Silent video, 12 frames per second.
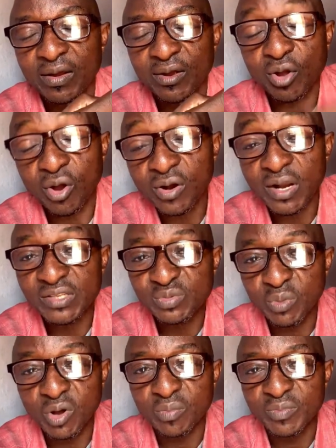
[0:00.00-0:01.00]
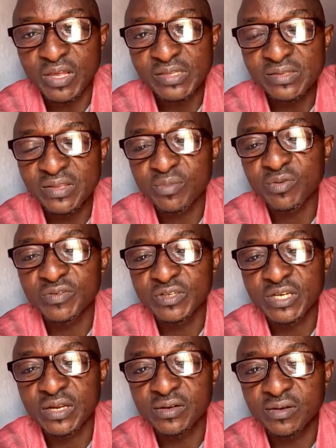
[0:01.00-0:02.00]
Congrats Mom, that's the name of the
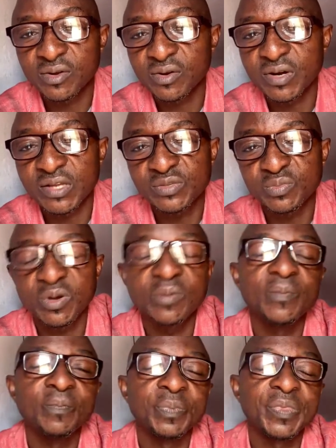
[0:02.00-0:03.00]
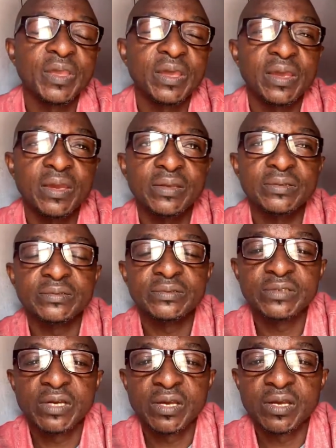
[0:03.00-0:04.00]
channel, Congrats Mom.
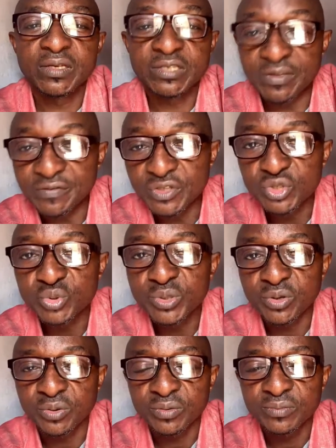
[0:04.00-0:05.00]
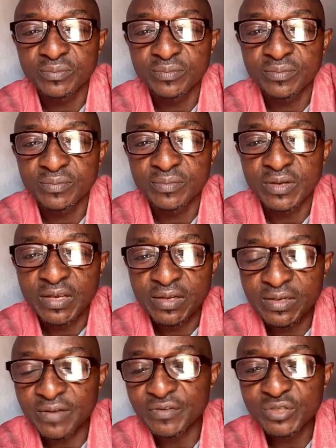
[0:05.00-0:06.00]
And David Jr.
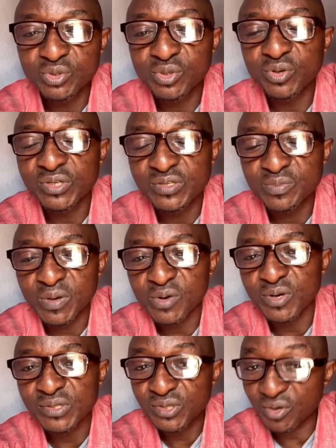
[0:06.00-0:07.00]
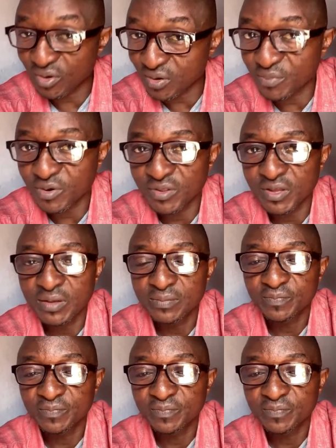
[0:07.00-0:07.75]
David Jr. is Marwa's younger brother.